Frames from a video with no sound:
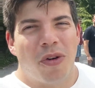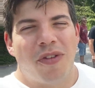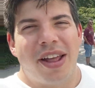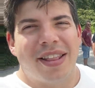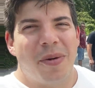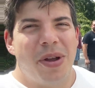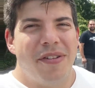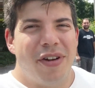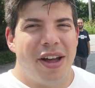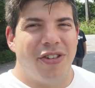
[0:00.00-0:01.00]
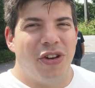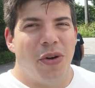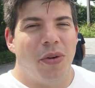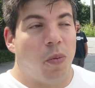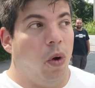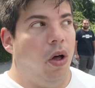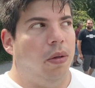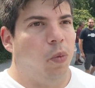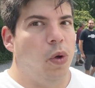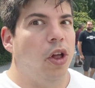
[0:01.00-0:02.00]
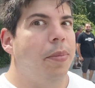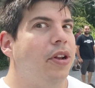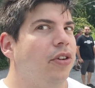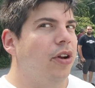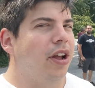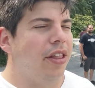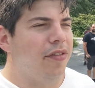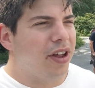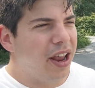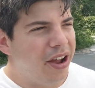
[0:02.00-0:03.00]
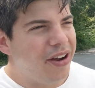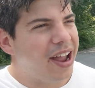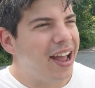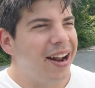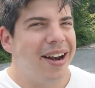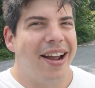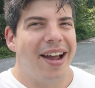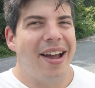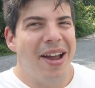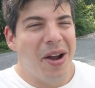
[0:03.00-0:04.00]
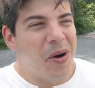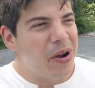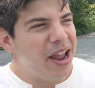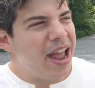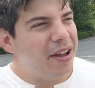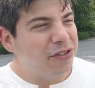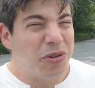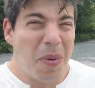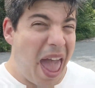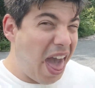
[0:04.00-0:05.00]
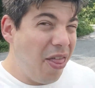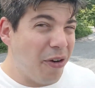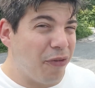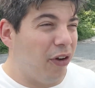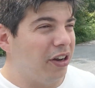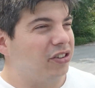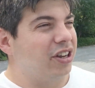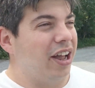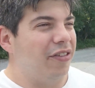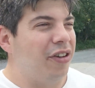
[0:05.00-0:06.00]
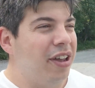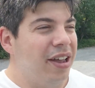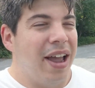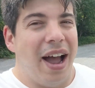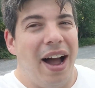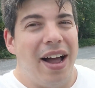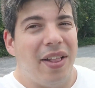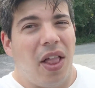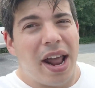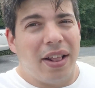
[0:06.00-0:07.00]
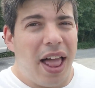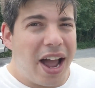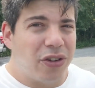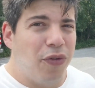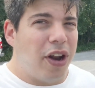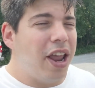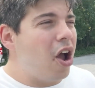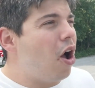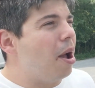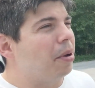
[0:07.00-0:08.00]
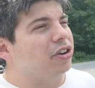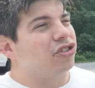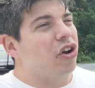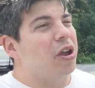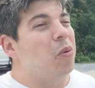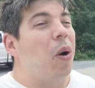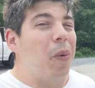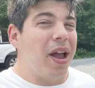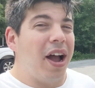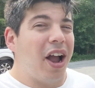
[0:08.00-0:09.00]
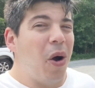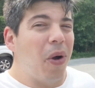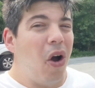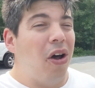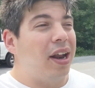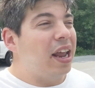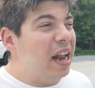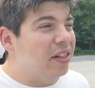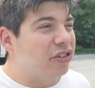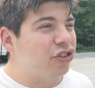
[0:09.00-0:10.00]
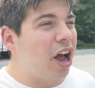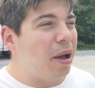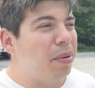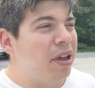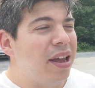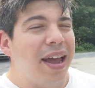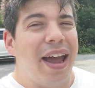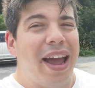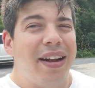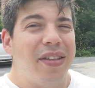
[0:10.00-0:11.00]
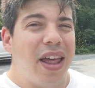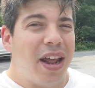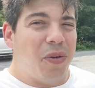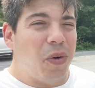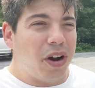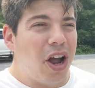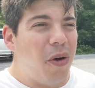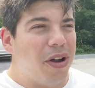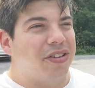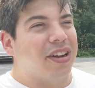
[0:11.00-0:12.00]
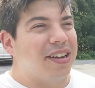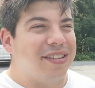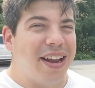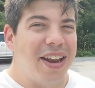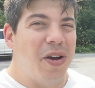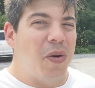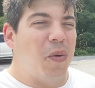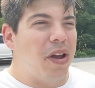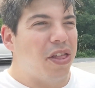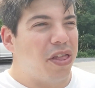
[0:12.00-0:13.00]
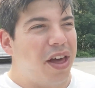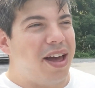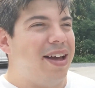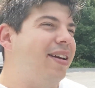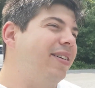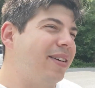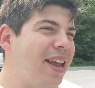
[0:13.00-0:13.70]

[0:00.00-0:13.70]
Corvette that we've tuned. Well, we'll be tuning on the video, and we have some other fun stuff. Like last video, I'm going to show you what we got going on in the shop, and then we're going to continue with a